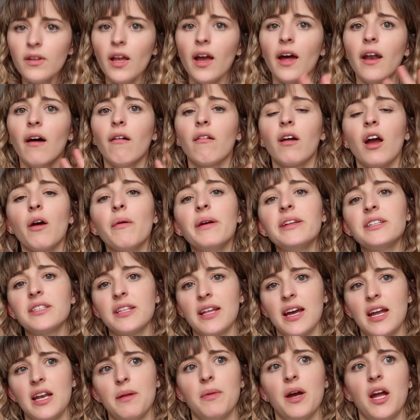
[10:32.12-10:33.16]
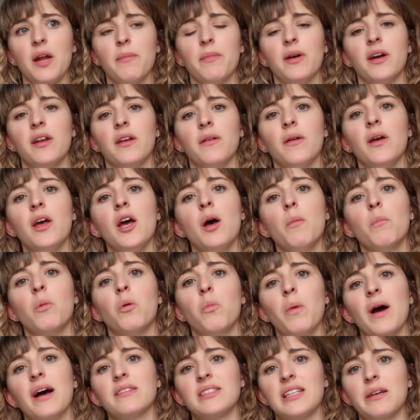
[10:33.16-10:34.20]
And I'll go into that in a moment.
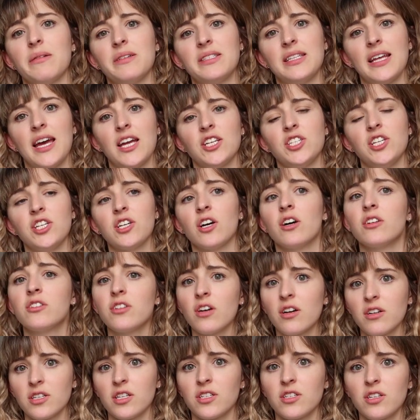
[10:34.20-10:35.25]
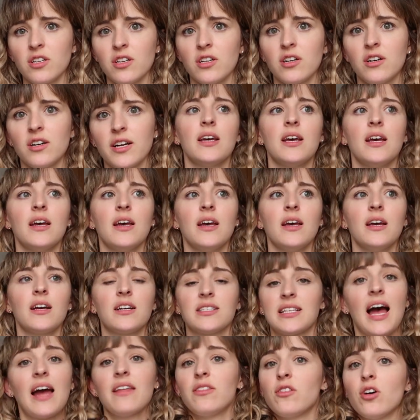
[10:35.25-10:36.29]
But whilst I was there, she got a doctor to look,
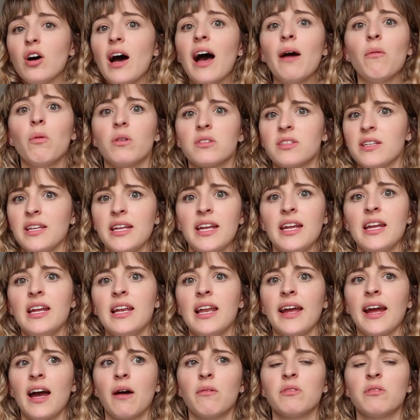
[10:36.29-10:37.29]
because I thought I wasn't healing.